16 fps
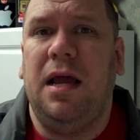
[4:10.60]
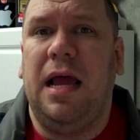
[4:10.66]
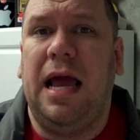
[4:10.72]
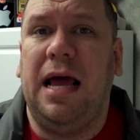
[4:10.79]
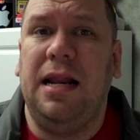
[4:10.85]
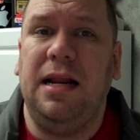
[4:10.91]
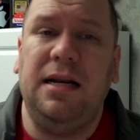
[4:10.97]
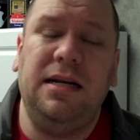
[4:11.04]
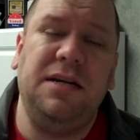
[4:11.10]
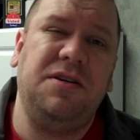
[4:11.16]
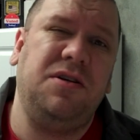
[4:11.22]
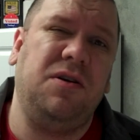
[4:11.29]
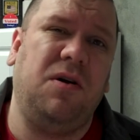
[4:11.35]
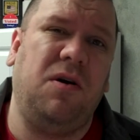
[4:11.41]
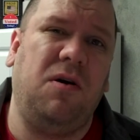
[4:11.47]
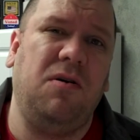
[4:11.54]
had an
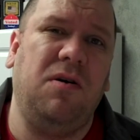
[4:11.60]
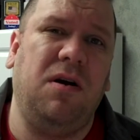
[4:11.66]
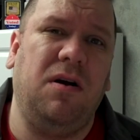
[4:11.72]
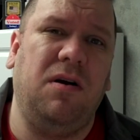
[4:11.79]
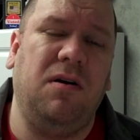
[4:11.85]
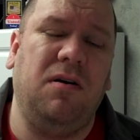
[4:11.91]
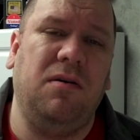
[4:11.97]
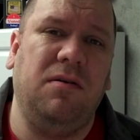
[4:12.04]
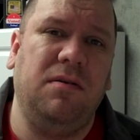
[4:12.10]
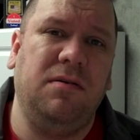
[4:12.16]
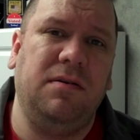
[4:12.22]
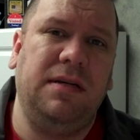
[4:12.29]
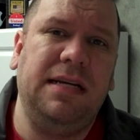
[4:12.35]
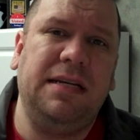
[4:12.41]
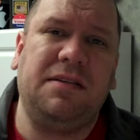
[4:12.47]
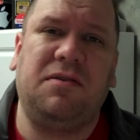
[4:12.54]
additional
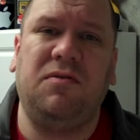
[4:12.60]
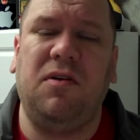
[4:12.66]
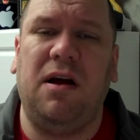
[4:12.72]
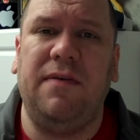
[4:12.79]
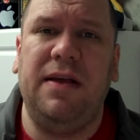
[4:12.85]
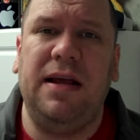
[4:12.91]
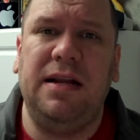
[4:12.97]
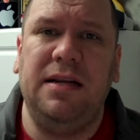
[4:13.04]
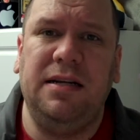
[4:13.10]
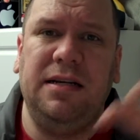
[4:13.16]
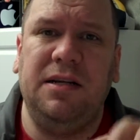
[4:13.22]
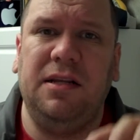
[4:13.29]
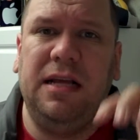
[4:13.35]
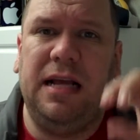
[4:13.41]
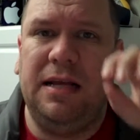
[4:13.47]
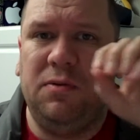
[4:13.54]
disk drive.
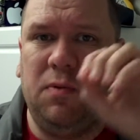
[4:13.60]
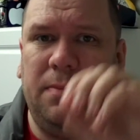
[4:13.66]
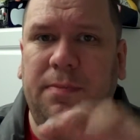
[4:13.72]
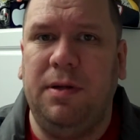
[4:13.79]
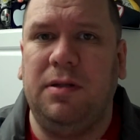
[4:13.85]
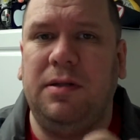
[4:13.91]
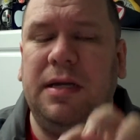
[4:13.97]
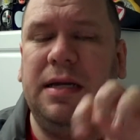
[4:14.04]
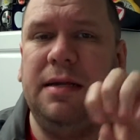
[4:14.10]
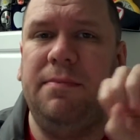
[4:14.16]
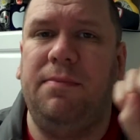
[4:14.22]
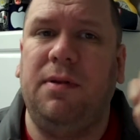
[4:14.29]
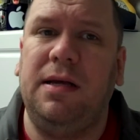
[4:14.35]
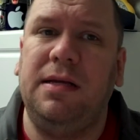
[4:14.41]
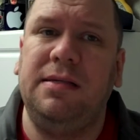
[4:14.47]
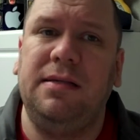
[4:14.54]
It has one built in
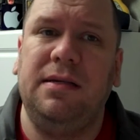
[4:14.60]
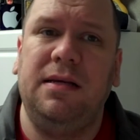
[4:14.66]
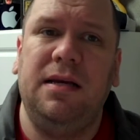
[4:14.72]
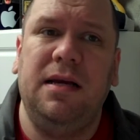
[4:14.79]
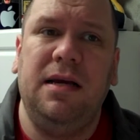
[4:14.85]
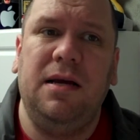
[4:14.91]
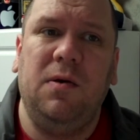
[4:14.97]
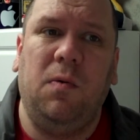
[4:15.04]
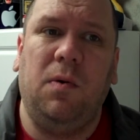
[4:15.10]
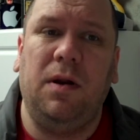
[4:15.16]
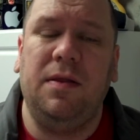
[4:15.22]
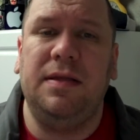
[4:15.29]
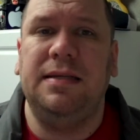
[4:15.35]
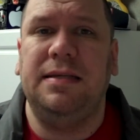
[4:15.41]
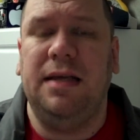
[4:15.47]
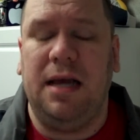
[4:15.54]
plus one
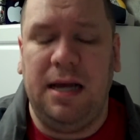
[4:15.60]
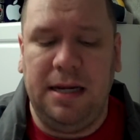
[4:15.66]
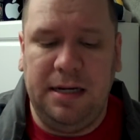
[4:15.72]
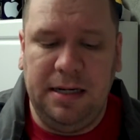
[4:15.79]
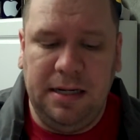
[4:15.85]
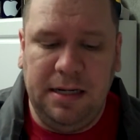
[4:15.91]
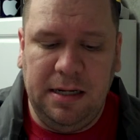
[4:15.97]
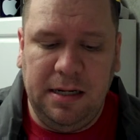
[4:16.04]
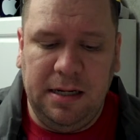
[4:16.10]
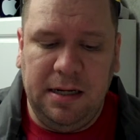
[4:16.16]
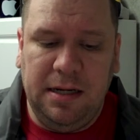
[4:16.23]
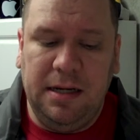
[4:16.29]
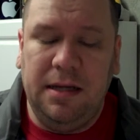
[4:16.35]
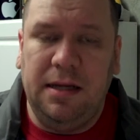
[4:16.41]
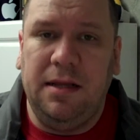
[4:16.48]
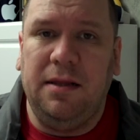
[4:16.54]
on the side.
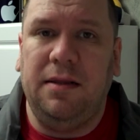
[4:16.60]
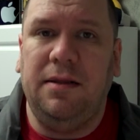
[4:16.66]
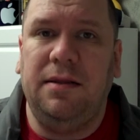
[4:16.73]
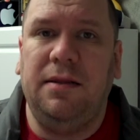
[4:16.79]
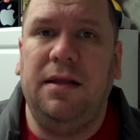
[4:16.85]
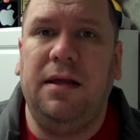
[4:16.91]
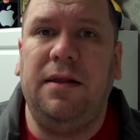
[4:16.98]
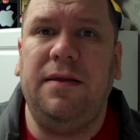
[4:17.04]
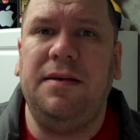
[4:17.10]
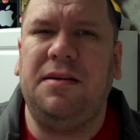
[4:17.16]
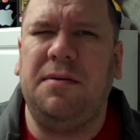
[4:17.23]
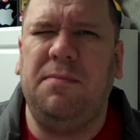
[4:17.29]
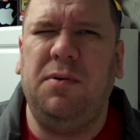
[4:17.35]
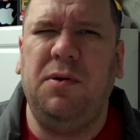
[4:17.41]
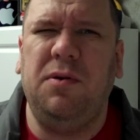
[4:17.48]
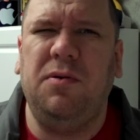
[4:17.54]
None of these
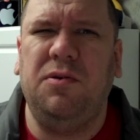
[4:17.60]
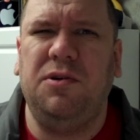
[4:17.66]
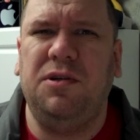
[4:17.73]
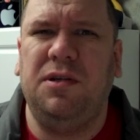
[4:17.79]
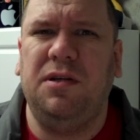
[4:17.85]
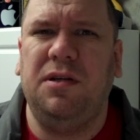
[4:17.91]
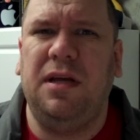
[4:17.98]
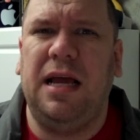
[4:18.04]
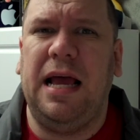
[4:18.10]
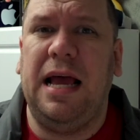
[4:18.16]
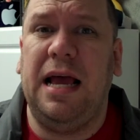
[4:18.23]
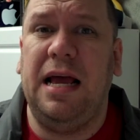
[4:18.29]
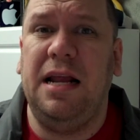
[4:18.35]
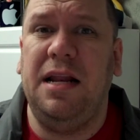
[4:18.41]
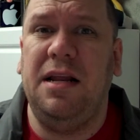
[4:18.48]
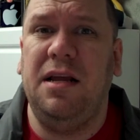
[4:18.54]
computers
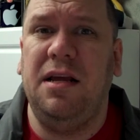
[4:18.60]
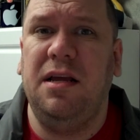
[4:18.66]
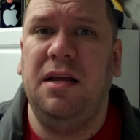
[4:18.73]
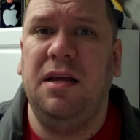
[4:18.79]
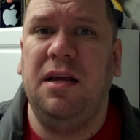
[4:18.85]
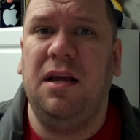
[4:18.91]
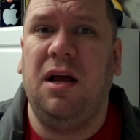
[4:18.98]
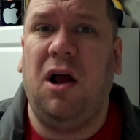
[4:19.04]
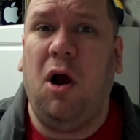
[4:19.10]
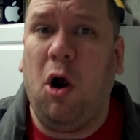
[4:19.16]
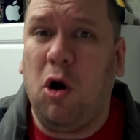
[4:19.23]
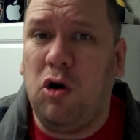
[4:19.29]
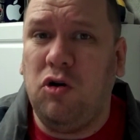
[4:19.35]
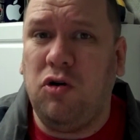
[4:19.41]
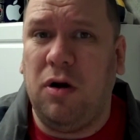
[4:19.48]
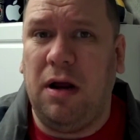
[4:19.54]
had a
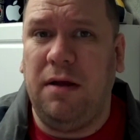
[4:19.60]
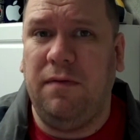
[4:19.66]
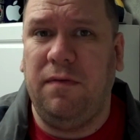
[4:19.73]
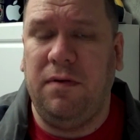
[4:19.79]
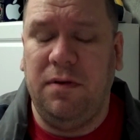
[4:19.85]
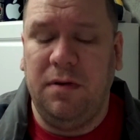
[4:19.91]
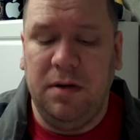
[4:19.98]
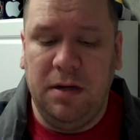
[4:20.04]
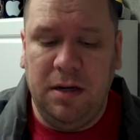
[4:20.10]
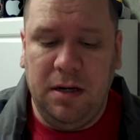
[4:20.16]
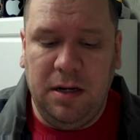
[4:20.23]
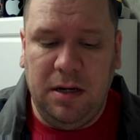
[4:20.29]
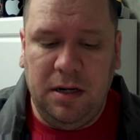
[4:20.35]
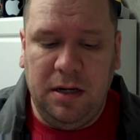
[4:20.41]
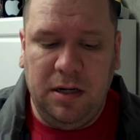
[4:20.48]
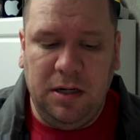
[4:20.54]
hard drive.
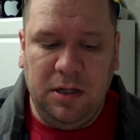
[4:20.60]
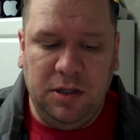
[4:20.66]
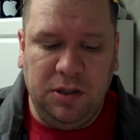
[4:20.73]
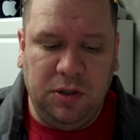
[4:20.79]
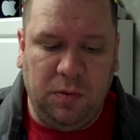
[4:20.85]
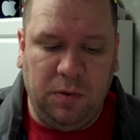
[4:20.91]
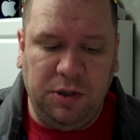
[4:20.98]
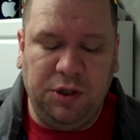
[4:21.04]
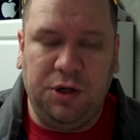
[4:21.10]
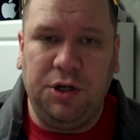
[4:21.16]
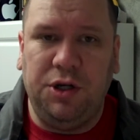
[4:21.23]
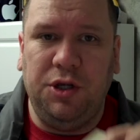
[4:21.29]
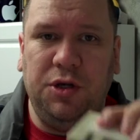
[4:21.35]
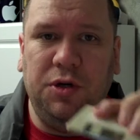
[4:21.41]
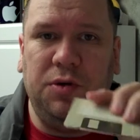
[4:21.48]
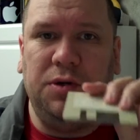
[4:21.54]
So what you could
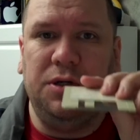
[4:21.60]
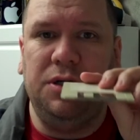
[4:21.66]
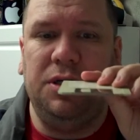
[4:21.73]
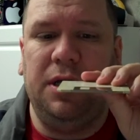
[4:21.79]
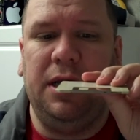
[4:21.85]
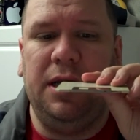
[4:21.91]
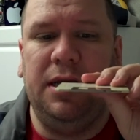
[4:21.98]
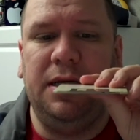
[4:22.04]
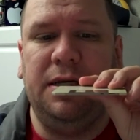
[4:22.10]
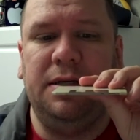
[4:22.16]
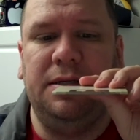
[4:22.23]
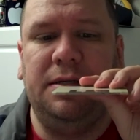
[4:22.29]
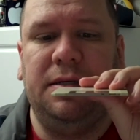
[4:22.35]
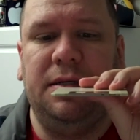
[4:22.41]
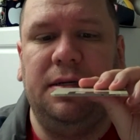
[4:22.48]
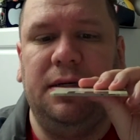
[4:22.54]
do
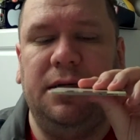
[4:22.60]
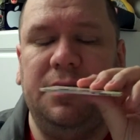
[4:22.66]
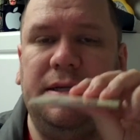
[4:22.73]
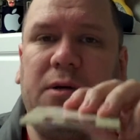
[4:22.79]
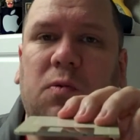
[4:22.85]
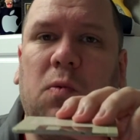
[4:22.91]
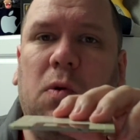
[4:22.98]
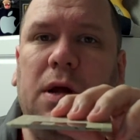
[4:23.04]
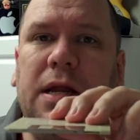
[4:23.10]
is stick